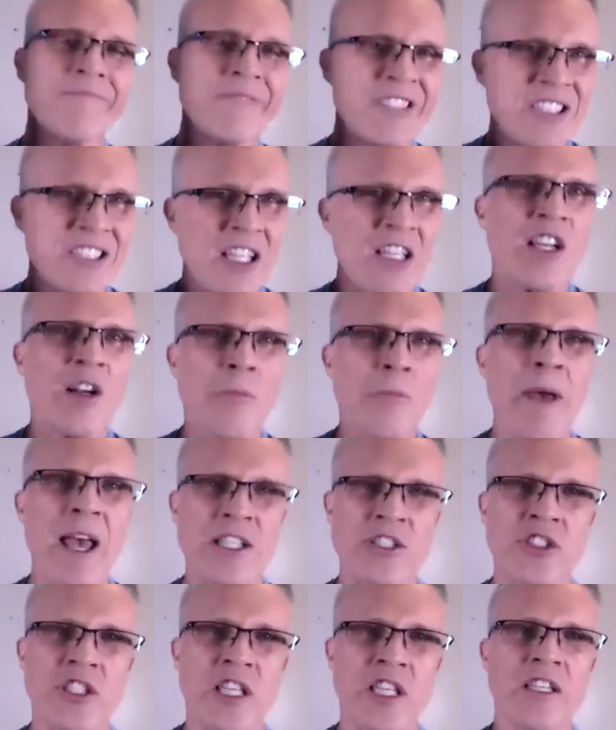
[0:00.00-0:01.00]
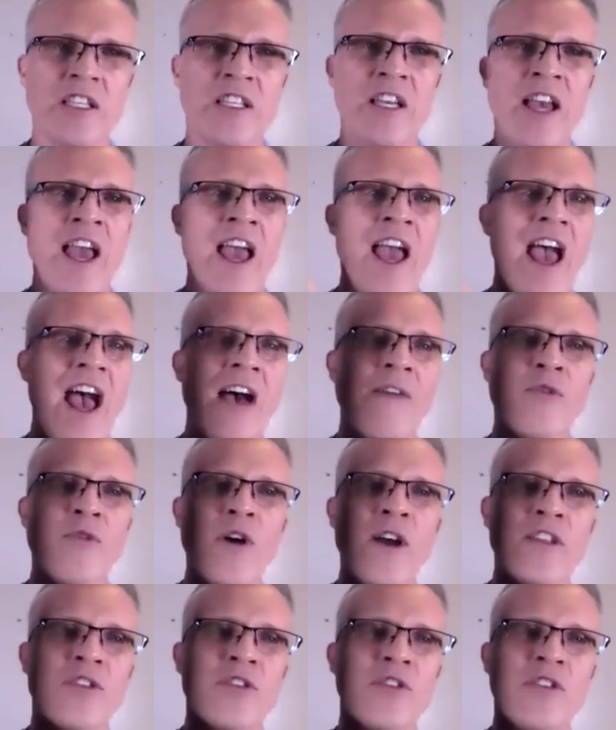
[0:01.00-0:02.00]
it's a little messy.
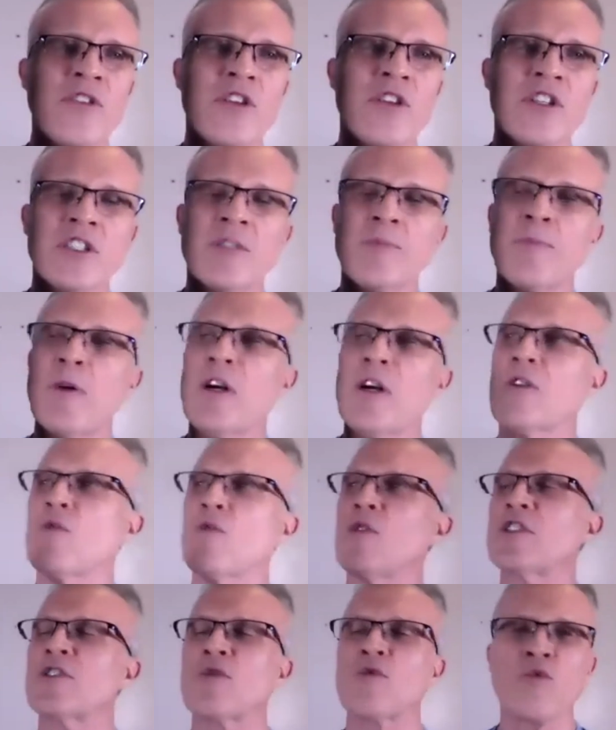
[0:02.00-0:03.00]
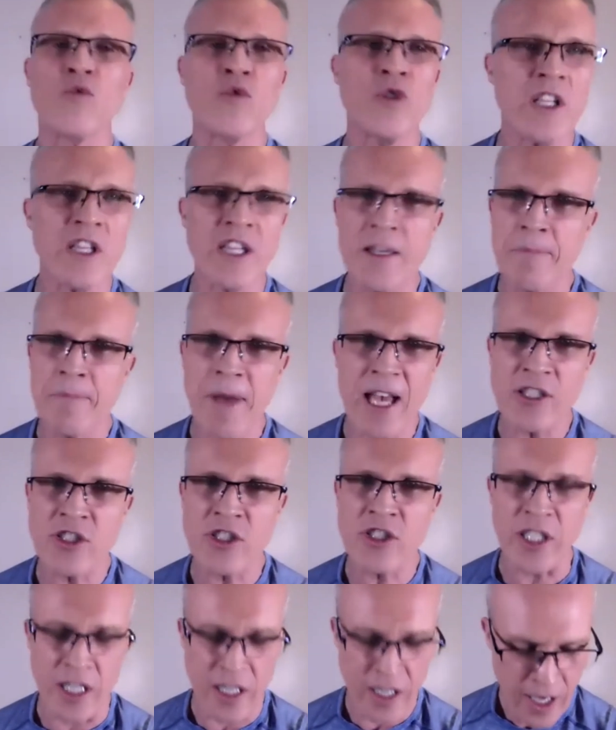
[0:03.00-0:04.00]
Halfway through this book was really
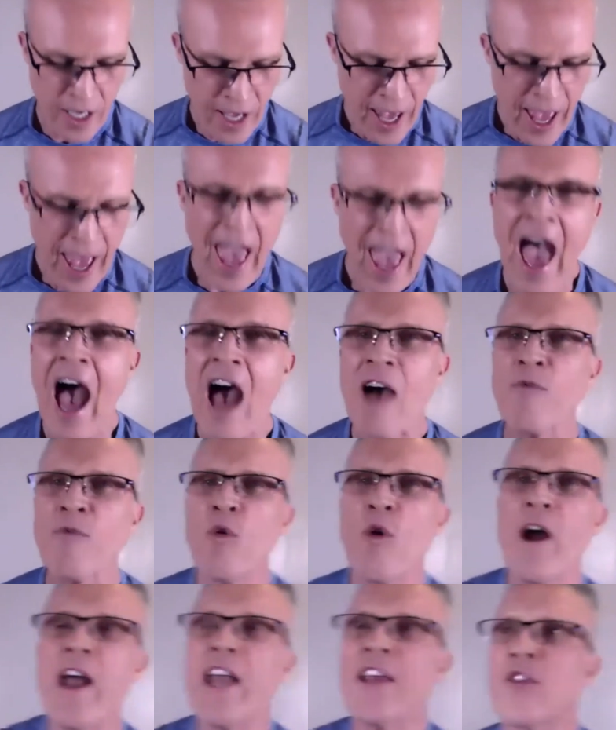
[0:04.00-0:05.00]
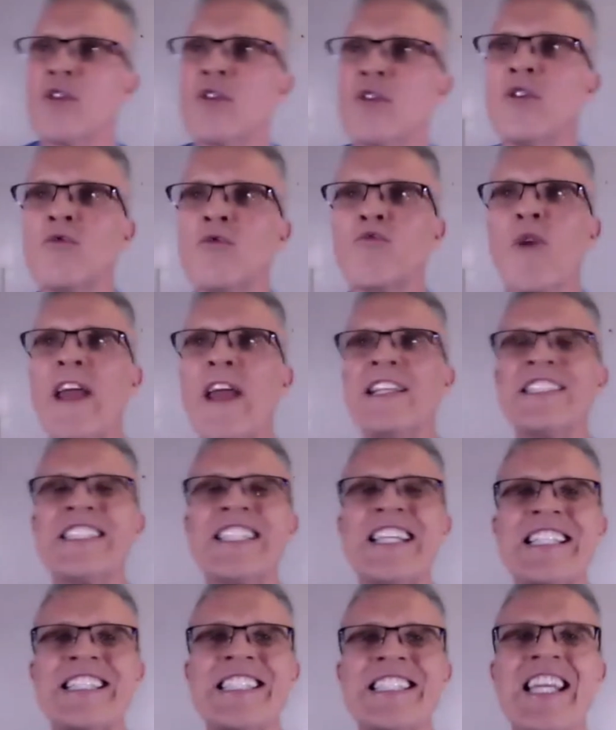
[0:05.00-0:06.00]
messy. Halfway through
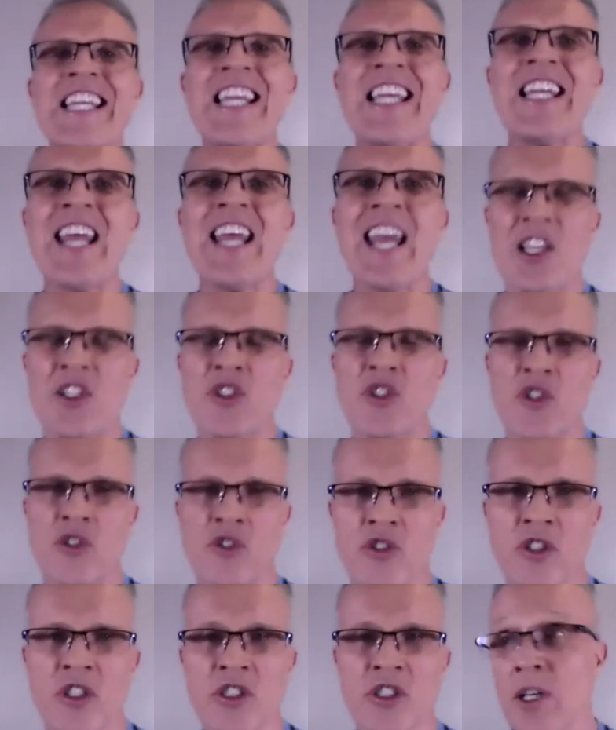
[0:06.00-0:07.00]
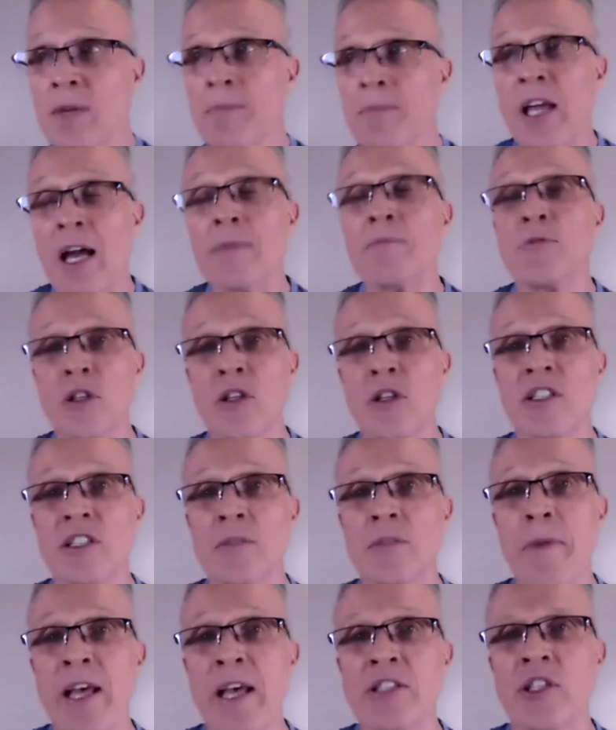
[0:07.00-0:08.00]
raising teenagers sometimes
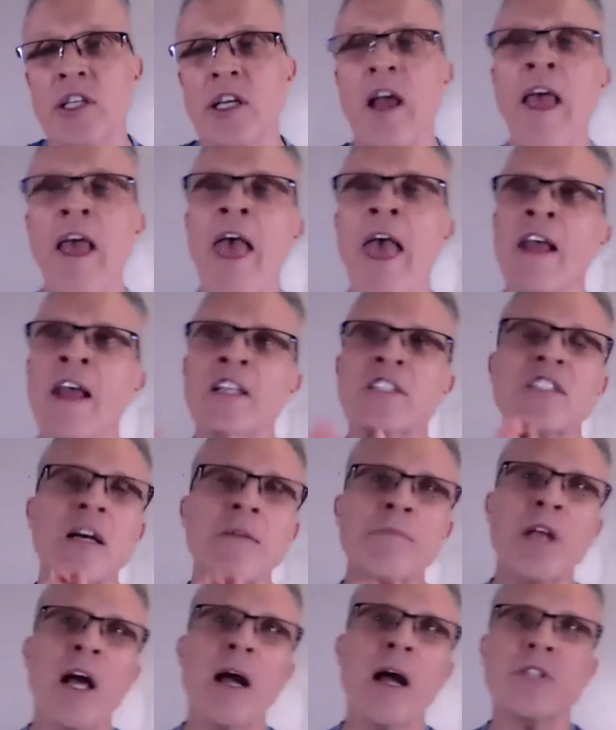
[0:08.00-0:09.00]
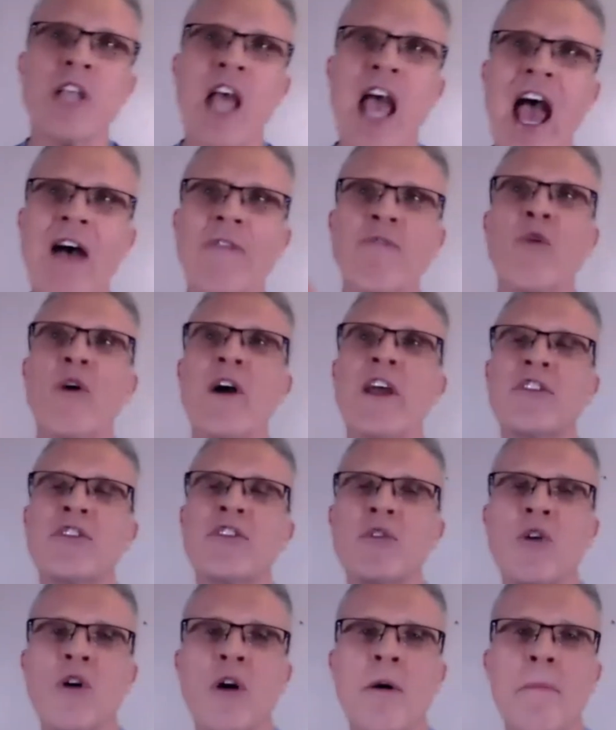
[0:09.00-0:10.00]
looks messy. Sometimes halfway
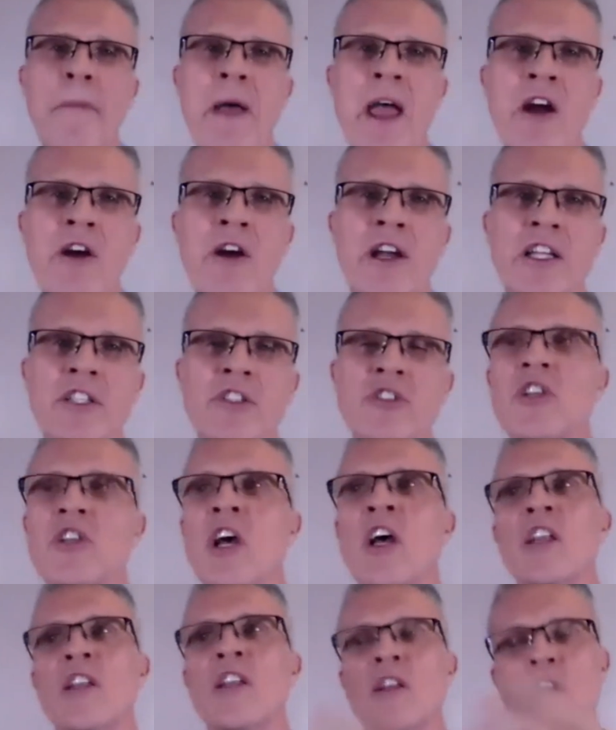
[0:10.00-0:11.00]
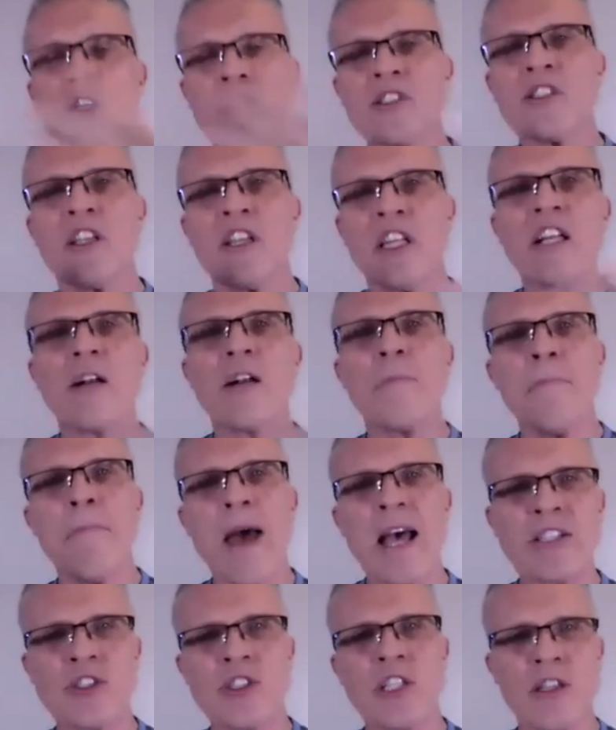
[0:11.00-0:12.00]
through a marriage looks a little
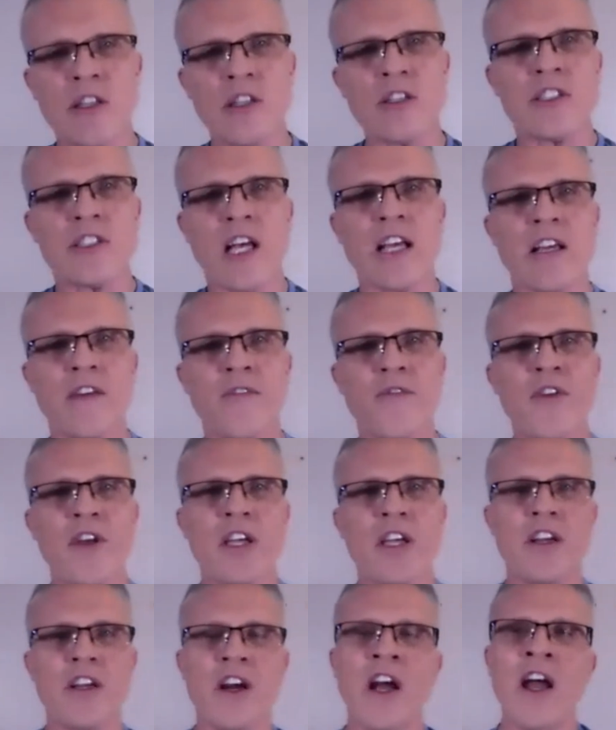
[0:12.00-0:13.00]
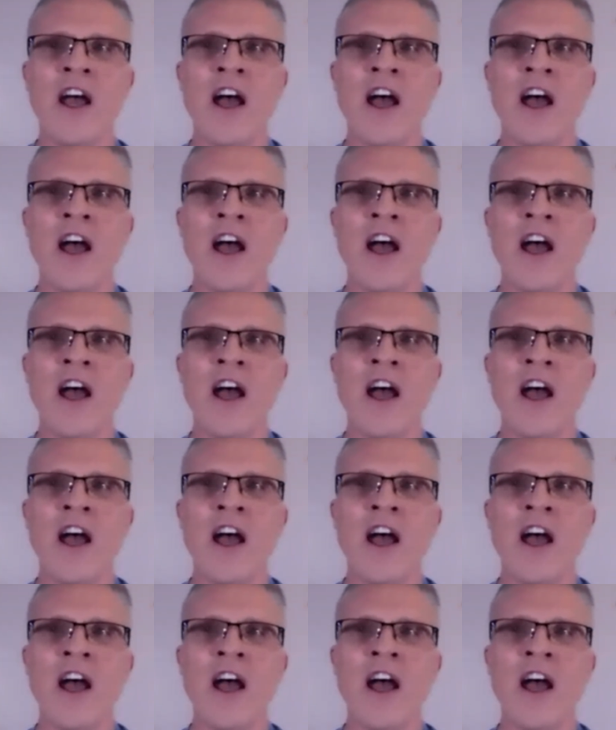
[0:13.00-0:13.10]
messy, looks like a failure.